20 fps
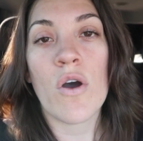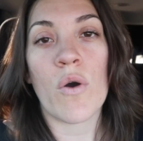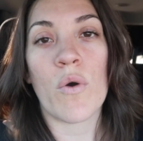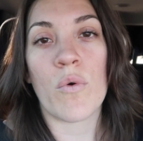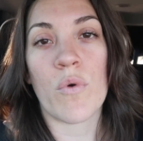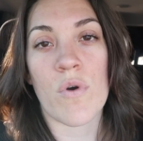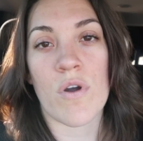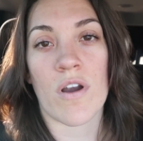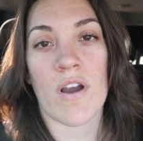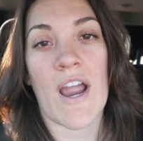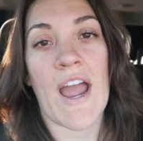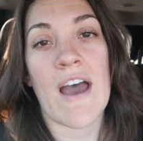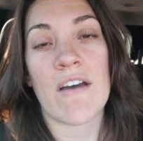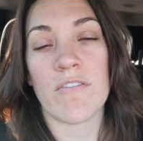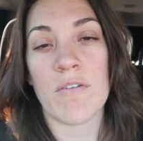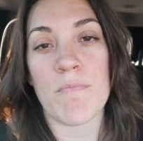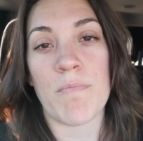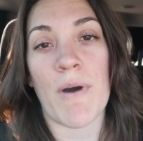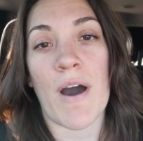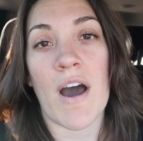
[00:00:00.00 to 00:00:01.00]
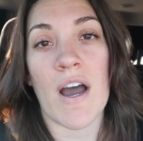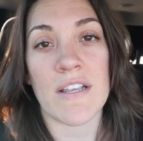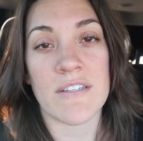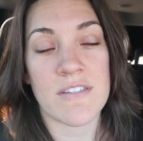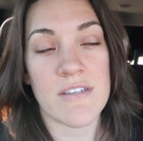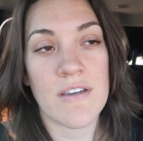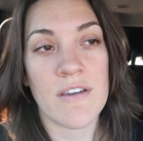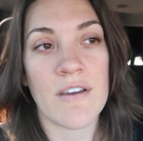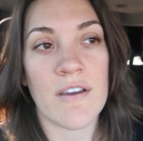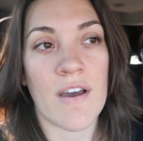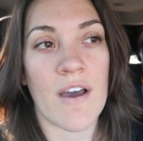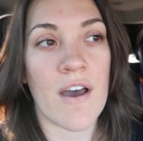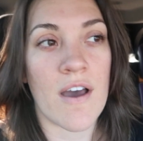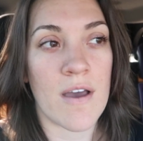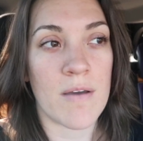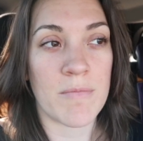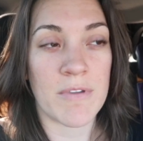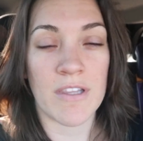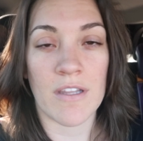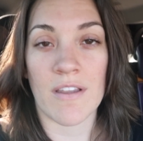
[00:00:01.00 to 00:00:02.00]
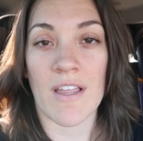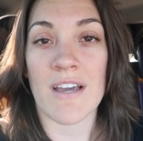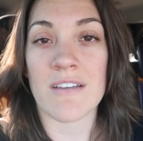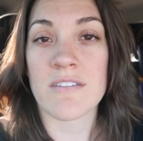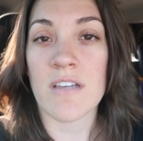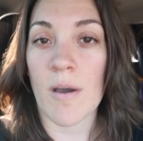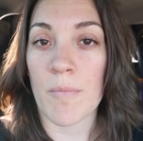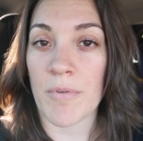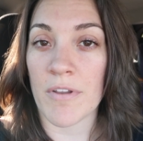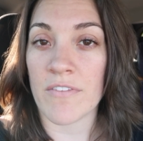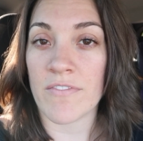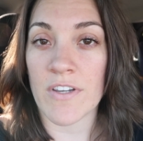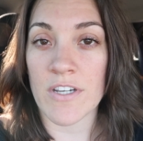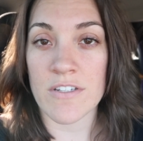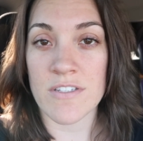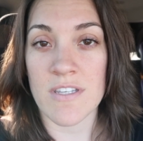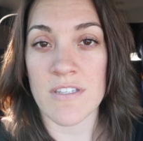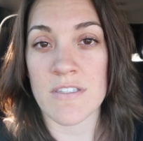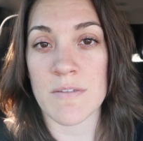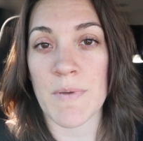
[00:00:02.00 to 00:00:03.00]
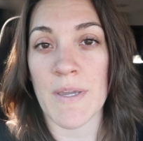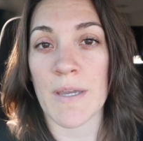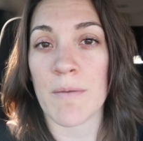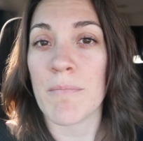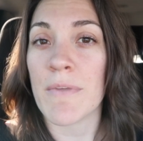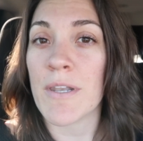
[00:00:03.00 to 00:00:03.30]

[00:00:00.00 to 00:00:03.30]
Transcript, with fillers: or haven't bought um, in the last couple of years since being a